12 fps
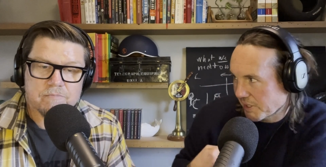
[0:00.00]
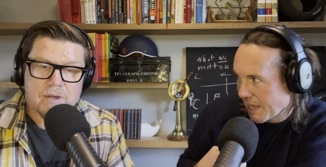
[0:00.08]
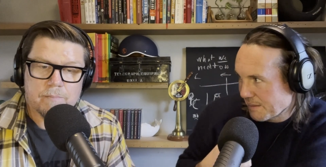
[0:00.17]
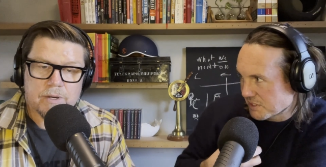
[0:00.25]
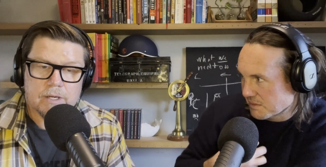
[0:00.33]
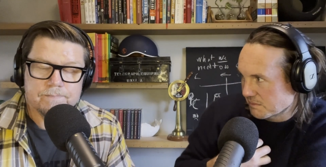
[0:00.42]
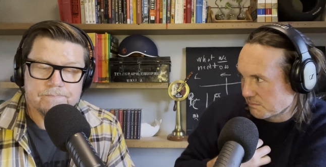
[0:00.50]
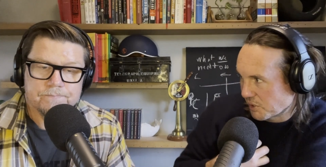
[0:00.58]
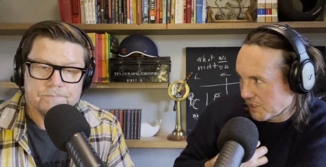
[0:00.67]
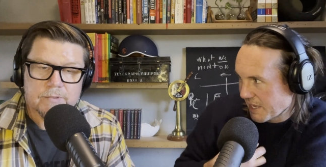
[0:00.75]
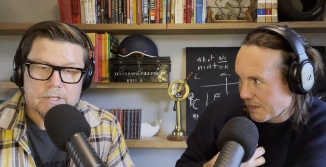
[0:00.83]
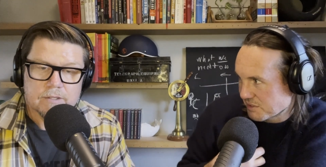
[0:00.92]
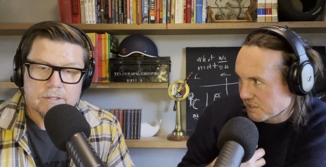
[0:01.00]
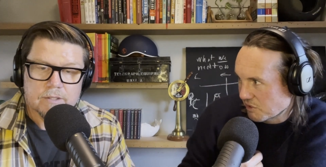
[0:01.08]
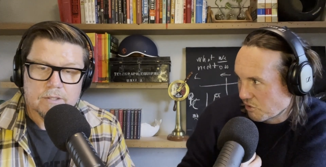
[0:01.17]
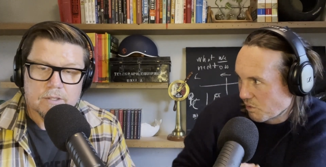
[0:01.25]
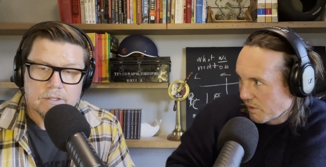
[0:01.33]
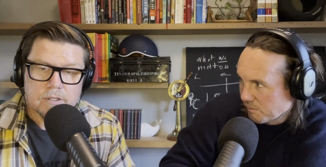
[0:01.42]
Speaker 1: body cams, member, body cams.
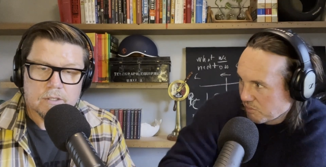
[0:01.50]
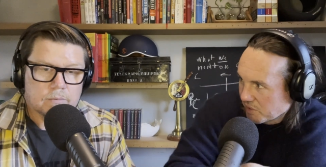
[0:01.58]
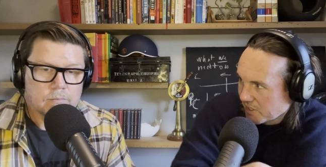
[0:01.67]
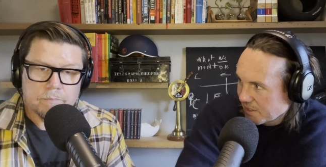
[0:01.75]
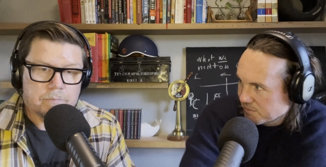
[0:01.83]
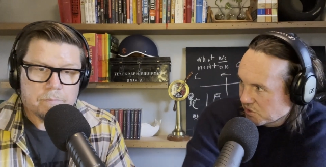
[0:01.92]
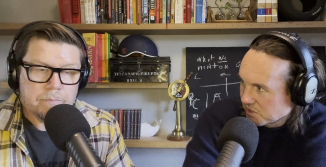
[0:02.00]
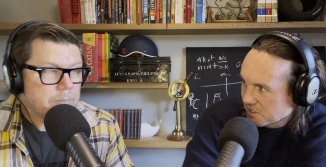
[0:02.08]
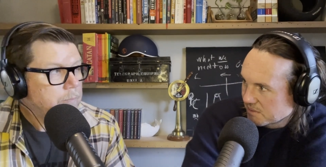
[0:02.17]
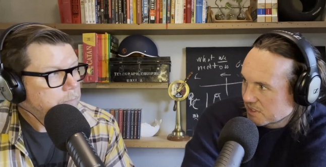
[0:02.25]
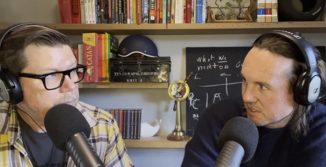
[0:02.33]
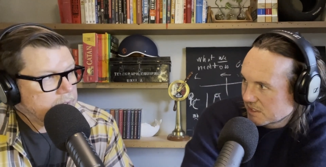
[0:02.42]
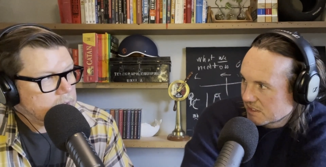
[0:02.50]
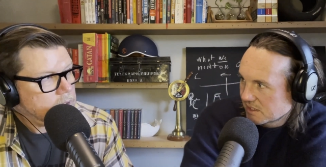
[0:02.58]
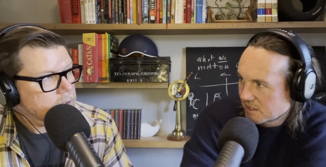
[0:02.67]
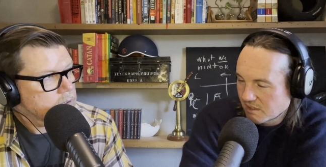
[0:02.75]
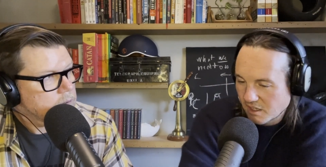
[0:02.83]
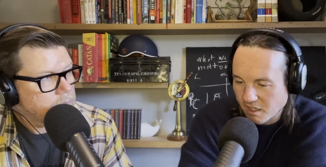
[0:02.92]
They're all wearing body cams all the time. Better.
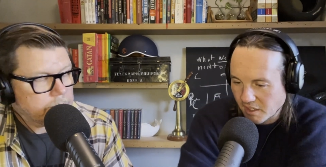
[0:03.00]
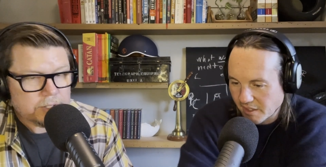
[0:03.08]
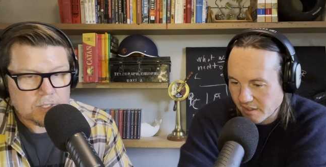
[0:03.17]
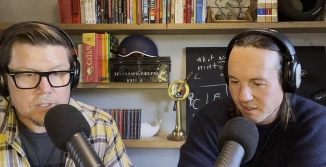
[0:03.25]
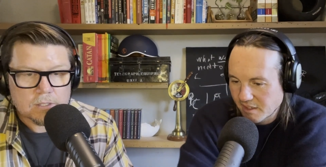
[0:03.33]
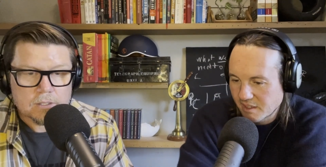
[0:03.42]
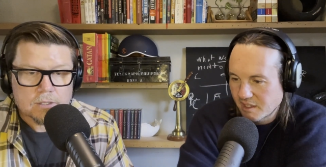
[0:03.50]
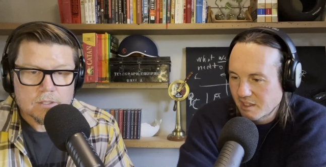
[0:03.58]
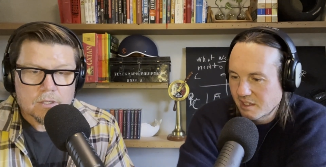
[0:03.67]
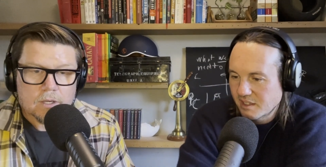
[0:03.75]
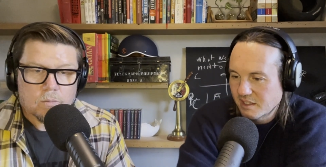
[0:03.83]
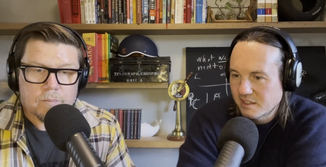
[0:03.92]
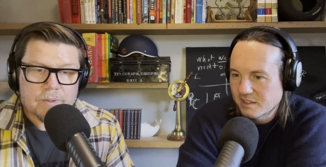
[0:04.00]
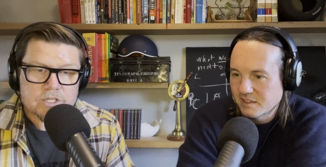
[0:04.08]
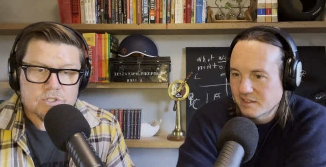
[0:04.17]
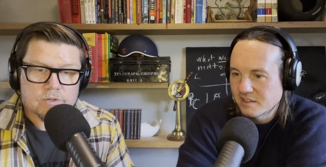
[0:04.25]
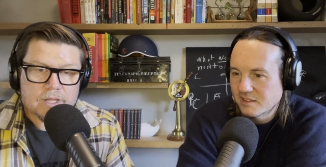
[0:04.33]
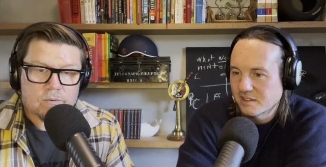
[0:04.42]
Oh, okay. Better.
Speaker 2: We made
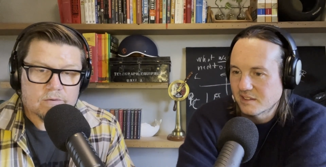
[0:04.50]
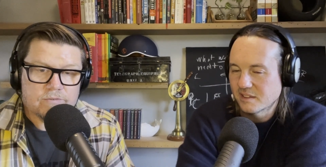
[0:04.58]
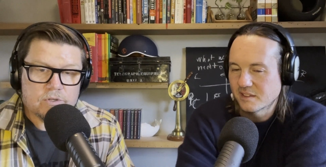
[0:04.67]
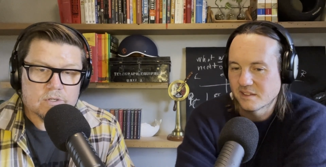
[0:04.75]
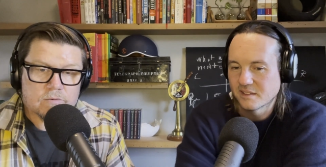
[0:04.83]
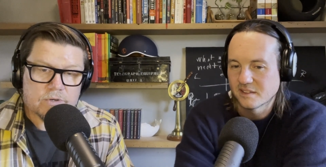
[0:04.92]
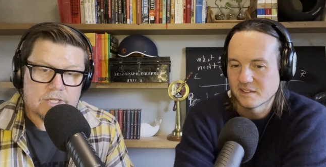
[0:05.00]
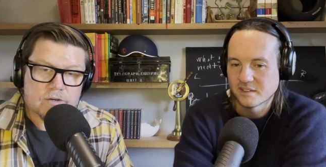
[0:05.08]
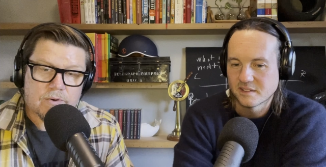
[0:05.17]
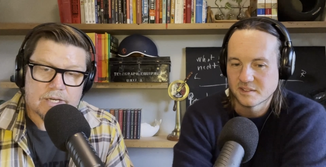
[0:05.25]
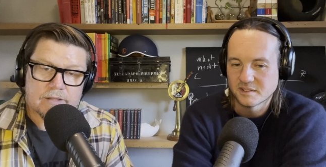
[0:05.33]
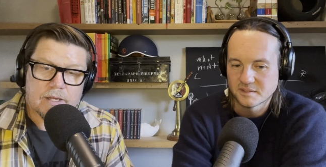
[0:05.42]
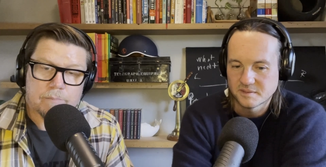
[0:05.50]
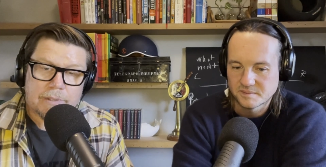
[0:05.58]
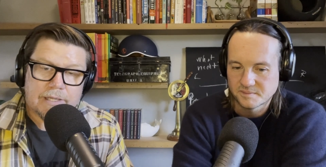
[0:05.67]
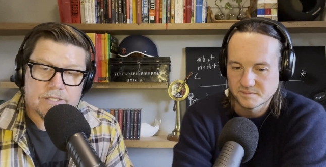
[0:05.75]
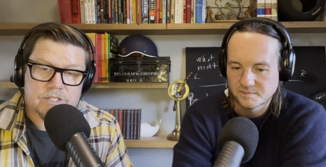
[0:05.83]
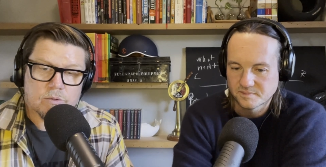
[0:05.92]
sure they reviewed and reiterated their
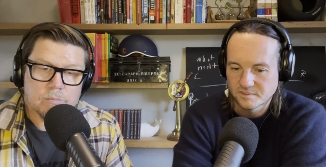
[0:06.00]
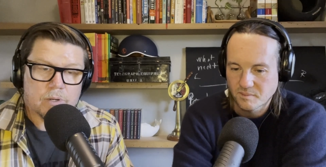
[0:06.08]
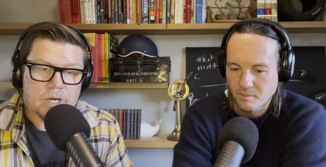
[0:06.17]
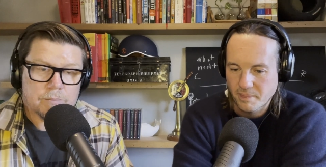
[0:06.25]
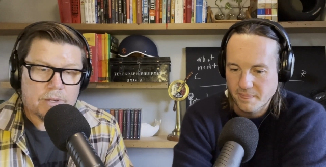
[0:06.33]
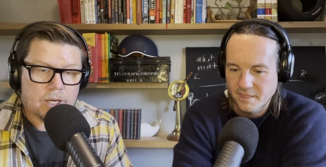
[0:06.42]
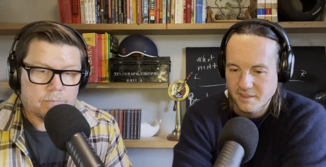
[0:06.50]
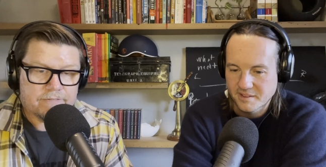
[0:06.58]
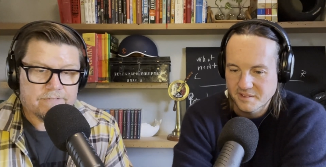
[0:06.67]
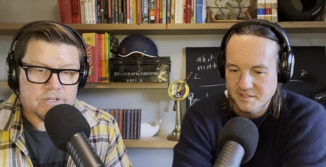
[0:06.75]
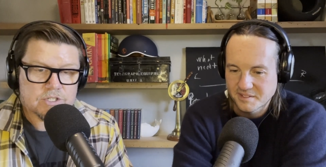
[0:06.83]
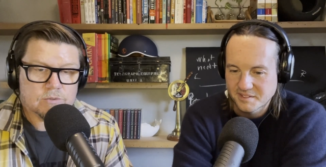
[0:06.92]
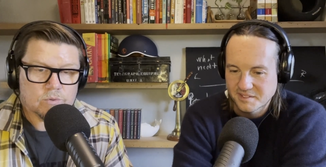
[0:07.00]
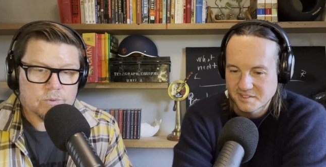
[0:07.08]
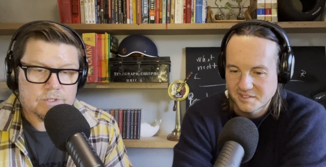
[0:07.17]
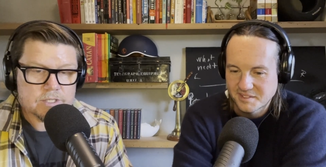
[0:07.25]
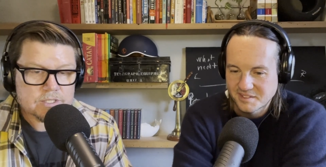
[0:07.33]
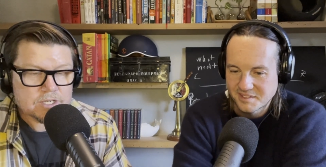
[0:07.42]
pledge to abide by our professional
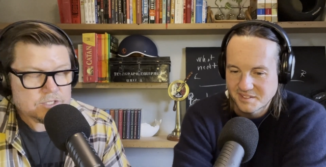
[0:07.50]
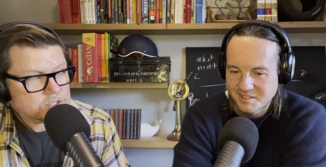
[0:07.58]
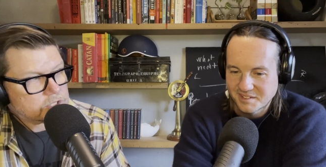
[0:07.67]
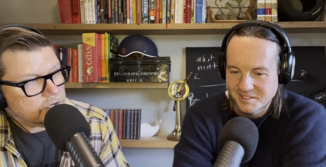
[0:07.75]
organisation's